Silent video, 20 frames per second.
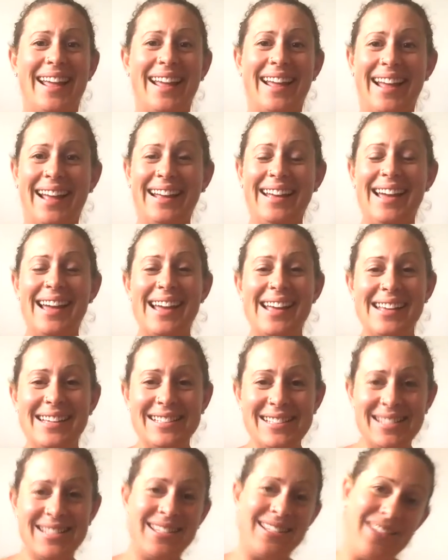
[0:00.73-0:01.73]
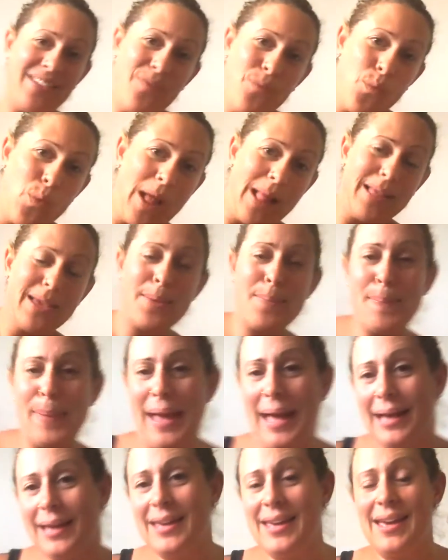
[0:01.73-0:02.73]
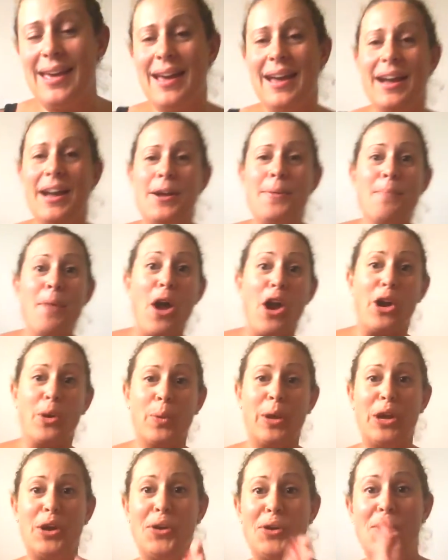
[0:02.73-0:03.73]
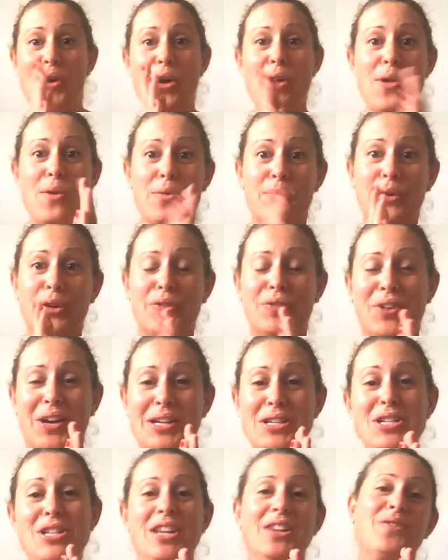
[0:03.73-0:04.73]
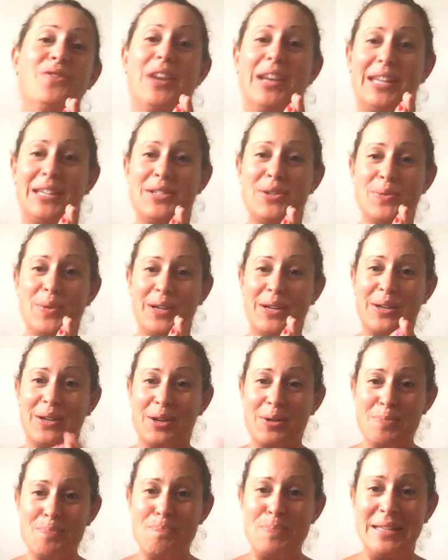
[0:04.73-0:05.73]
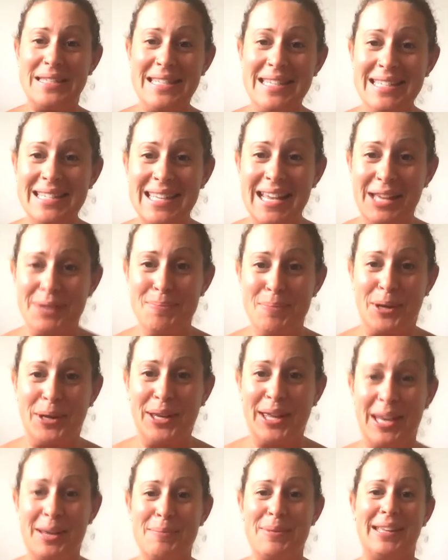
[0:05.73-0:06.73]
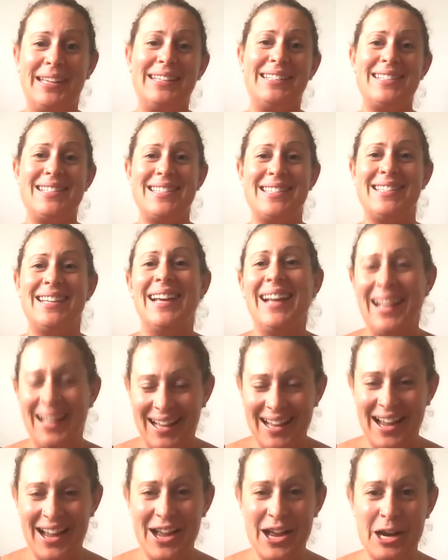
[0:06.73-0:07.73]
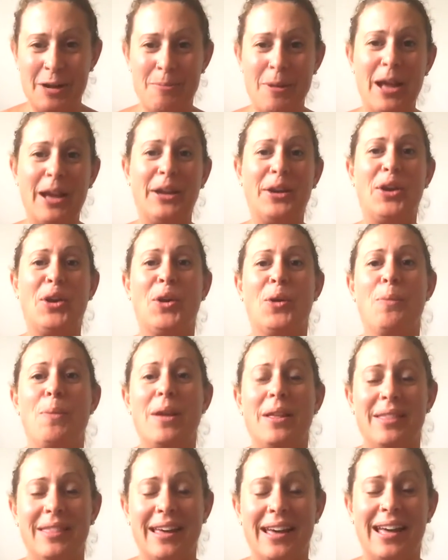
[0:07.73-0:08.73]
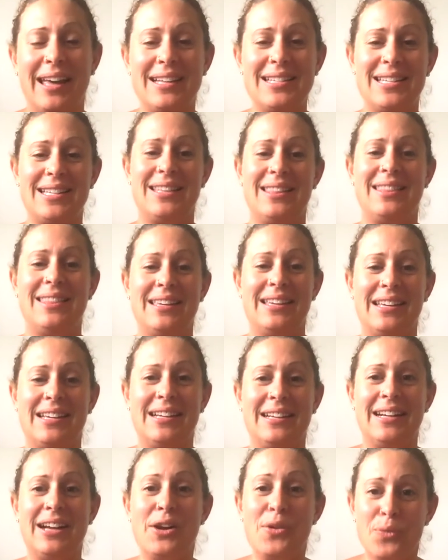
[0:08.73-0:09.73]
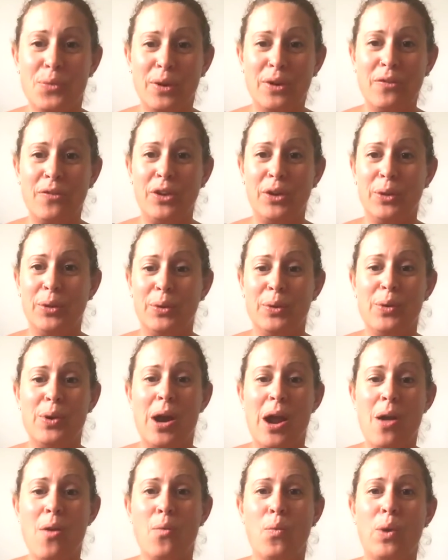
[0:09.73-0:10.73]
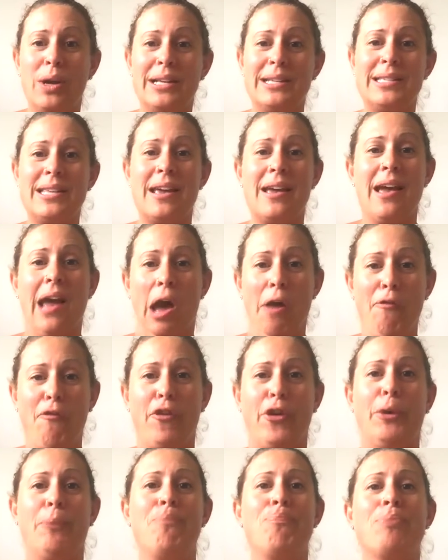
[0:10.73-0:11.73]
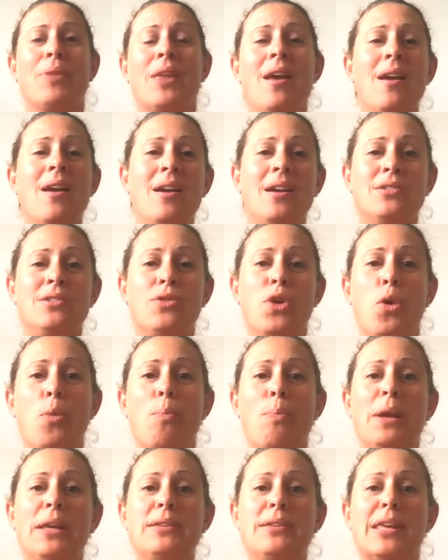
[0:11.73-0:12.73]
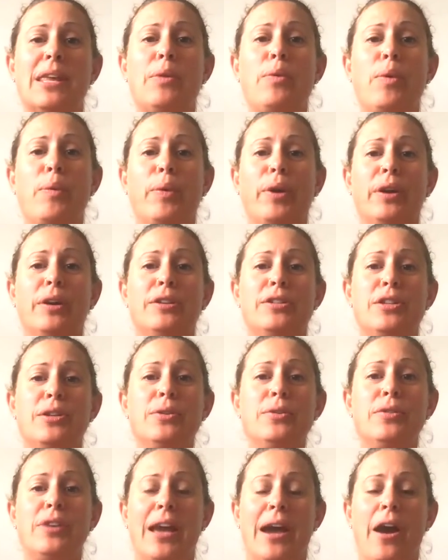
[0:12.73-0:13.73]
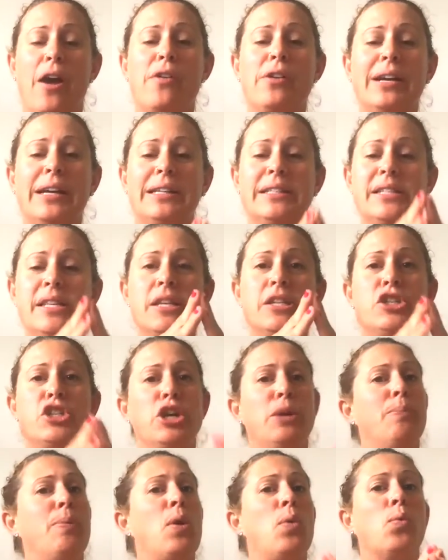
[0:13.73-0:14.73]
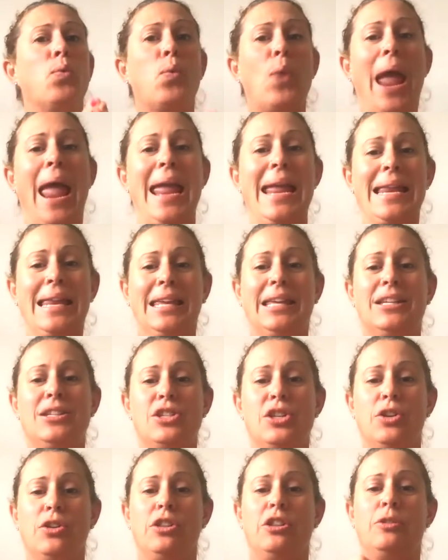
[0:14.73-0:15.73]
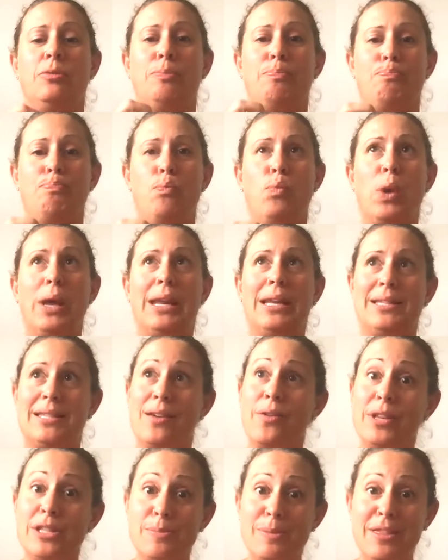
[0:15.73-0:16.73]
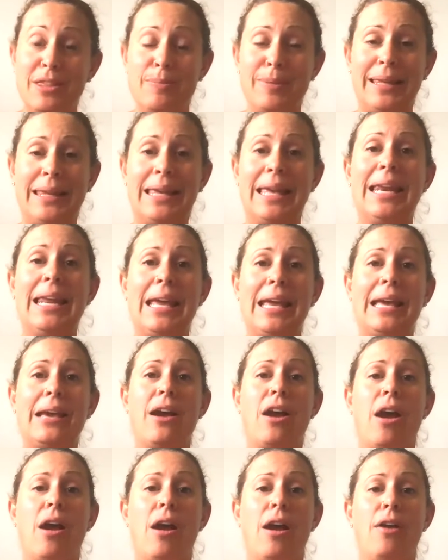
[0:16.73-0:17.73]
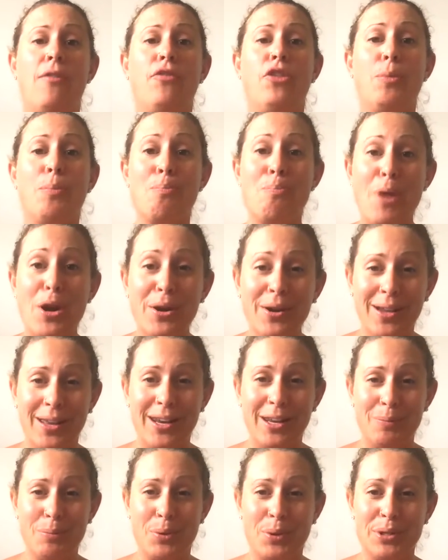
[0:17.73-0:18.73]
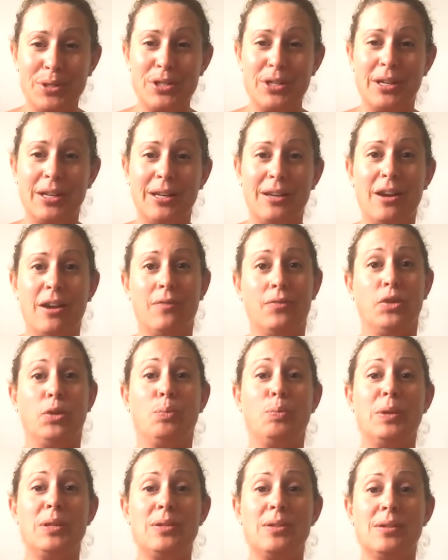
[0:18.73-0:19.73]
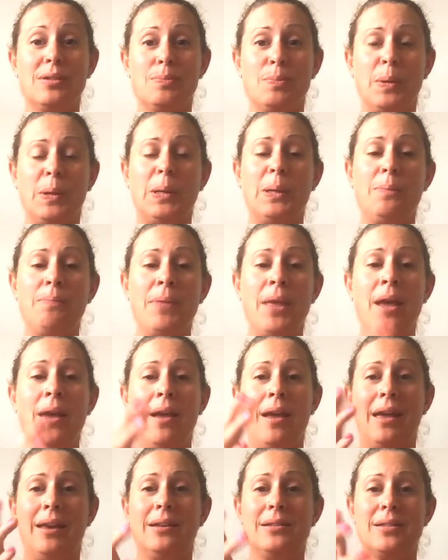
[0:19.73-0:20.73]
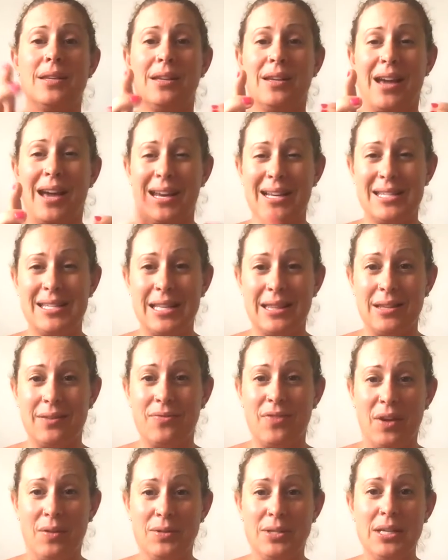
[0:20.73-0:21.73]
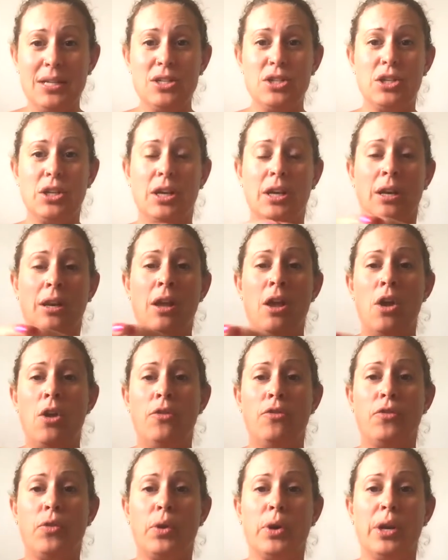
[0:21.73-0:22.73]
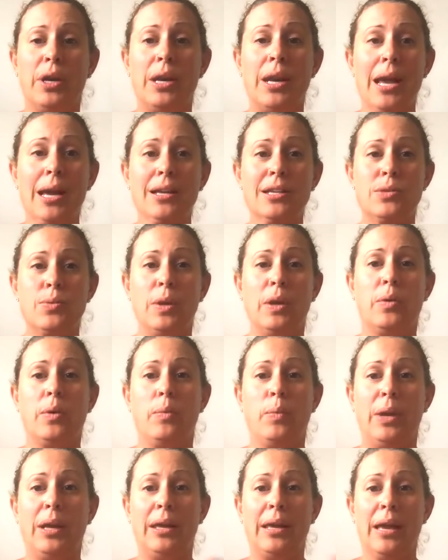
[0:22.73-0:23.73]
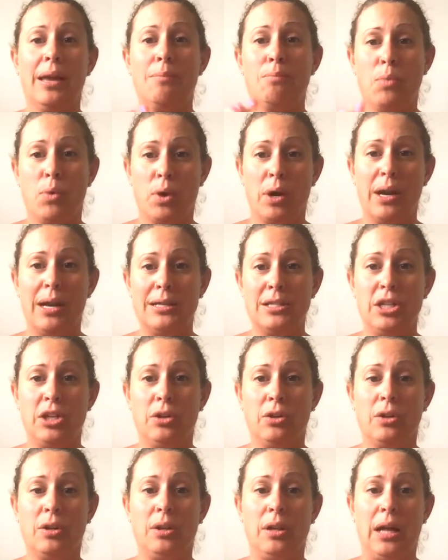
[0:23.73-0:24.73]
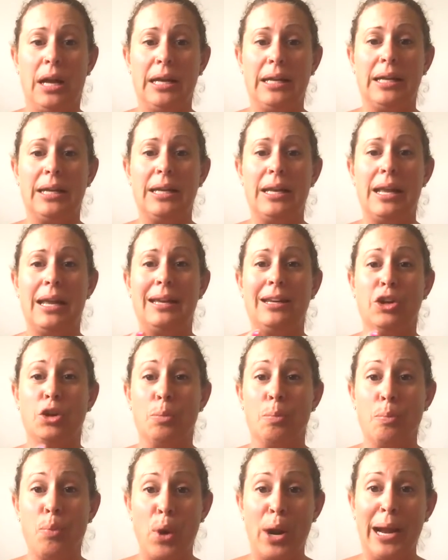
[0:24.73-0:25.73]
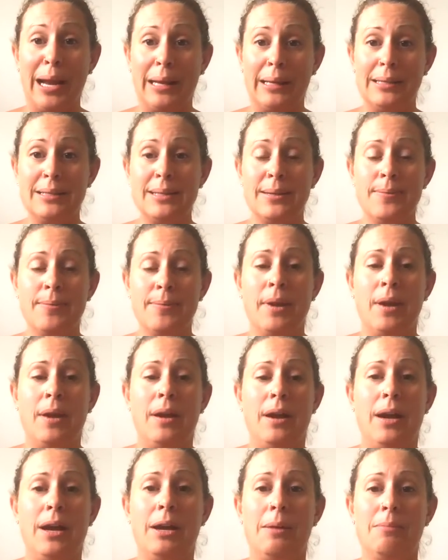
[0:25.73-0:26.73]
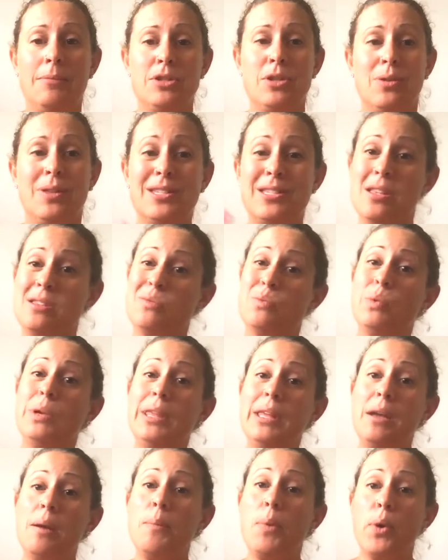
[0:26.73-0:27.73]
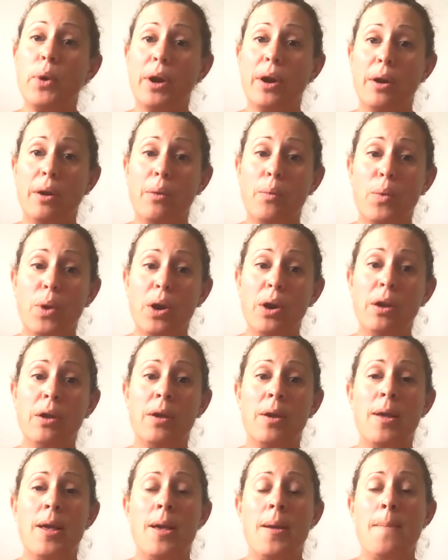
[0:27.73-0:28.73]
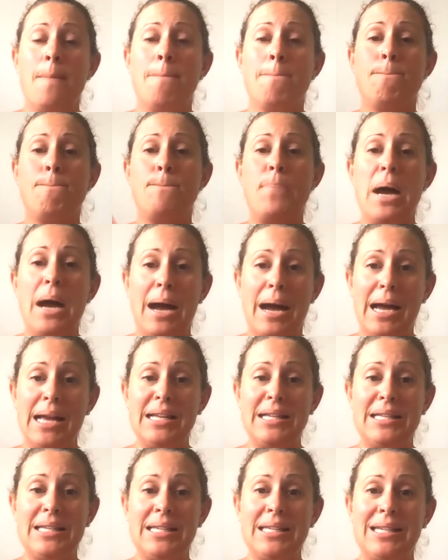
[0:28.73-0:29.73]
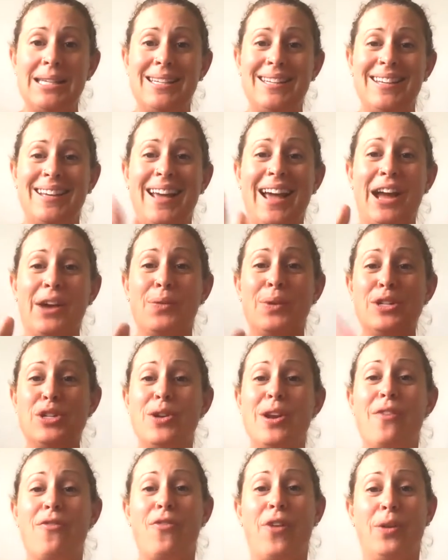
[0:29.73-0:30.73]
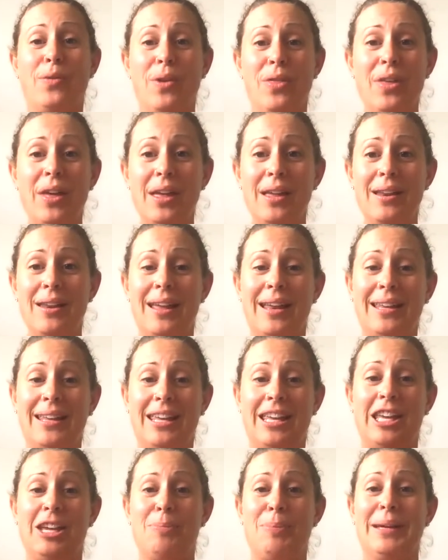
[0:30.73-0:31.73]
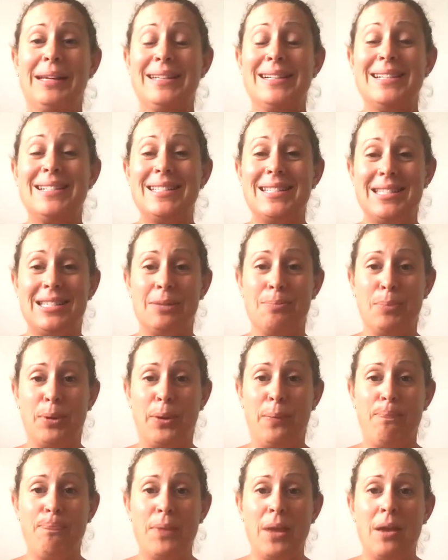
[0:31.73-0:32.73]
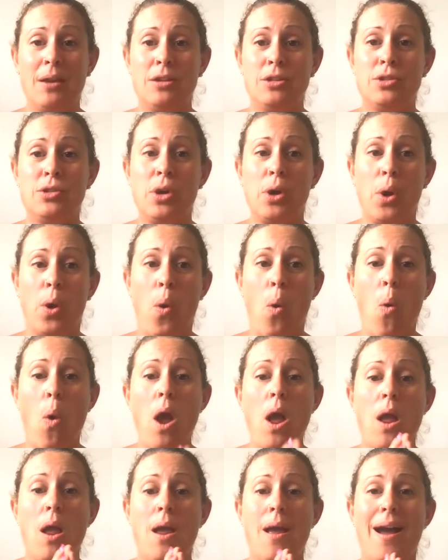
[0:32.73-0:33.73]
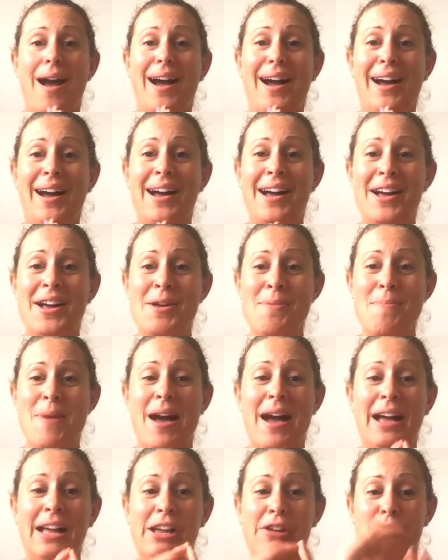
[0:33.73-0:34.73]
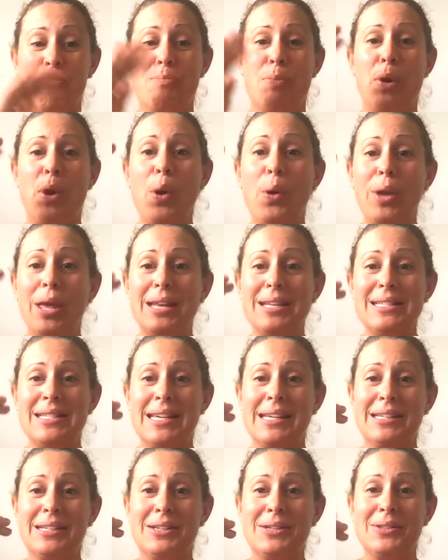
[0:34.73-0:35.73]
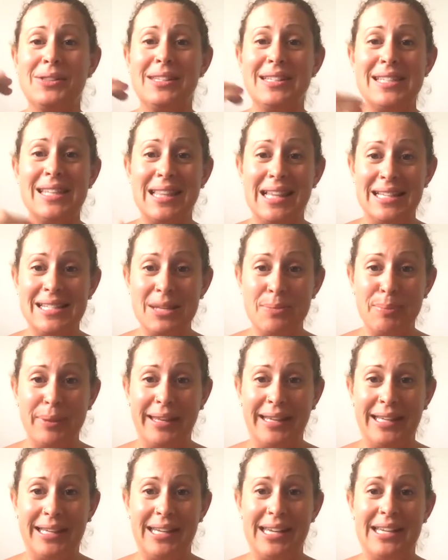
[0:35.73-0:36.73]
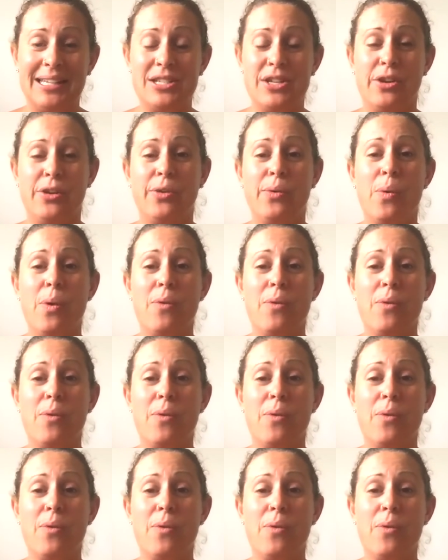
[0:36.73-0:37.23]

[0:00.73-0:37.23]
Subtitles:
Hey guys, welcome back. Are we all refreshed and ready to work on our business and marketing plans? I hope that the review was helpful. So basically what we're going to do now is jump right into what is going to be the beginning of the marketing portion of your business plan, and it's going to kind of set the foundation for next week when we get more into your client and your brand. So this is really important work, but I want you to have fun with it and keep it simple. So I have broken down this lesson plan into